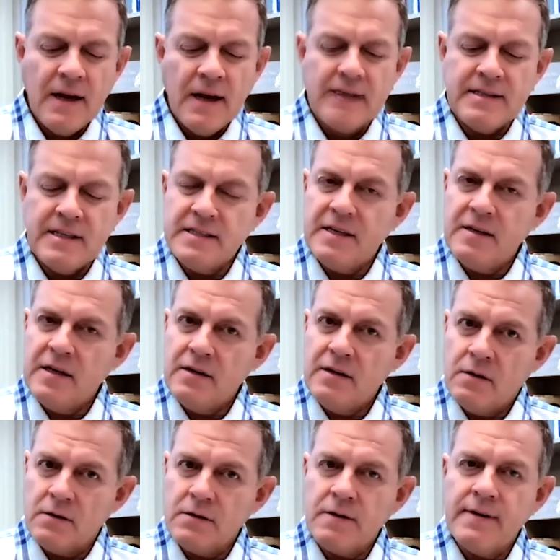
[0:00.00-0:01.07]
I just did
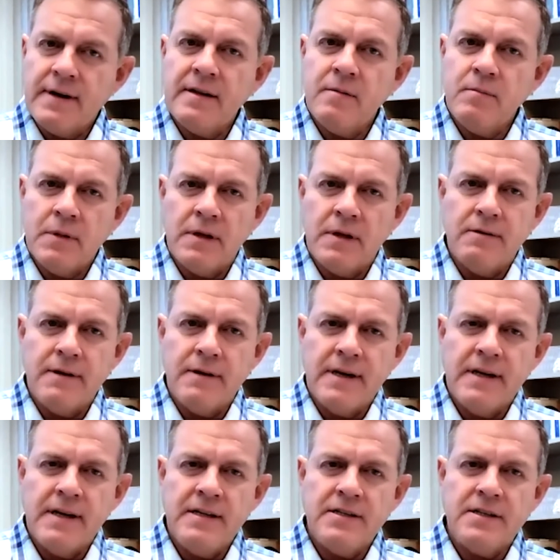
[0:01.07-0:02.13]
ultraviolet blood
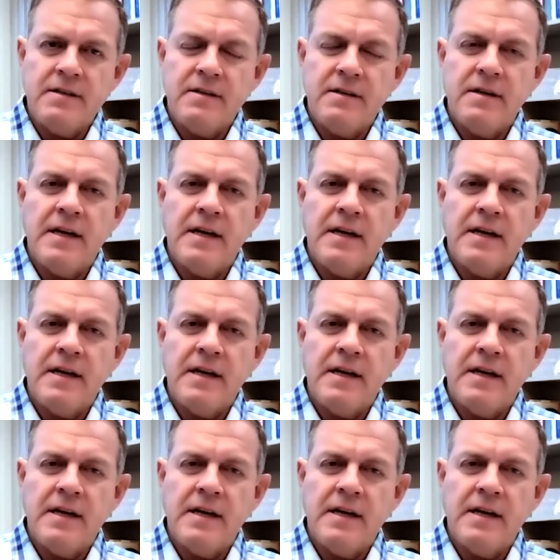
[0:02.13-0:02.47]
irradiation.